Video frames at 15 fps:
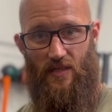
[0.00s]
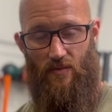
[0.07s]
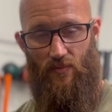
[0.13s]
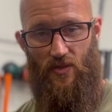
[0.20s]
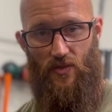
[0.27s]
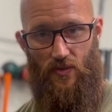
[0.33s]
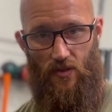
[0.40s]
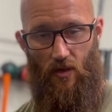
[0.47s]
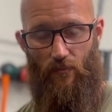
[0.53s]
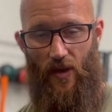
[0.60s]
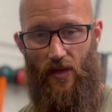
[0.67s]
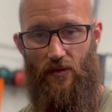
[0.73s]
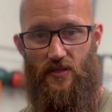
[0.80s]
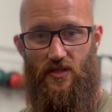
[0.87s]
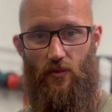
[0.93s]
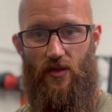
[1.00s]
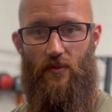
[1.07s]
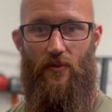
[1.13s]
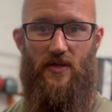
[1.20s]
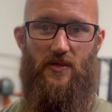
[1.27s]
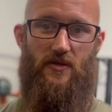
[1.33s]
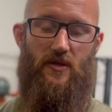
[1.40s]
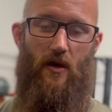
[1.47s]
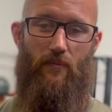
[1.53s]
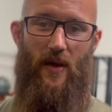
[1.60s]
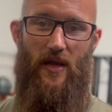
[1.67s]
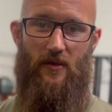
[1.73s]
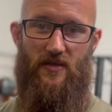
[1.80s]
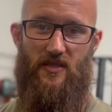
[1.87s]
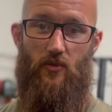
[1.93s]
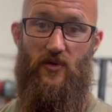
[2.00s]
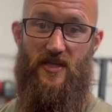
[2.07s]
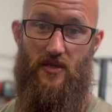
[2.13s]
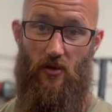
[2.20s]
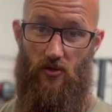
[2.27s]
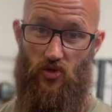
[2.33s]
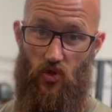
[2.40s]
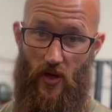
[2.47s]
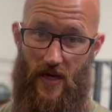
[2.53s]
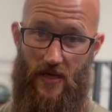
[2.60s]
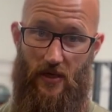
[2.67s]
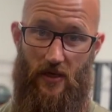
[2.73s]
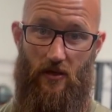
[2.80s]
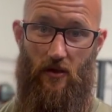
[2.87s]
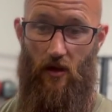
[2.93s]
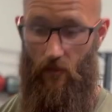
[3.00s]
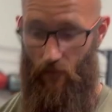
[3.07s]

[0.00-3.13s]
the muscles aren't balanced. And when the muscles aren't balanced and we start training, and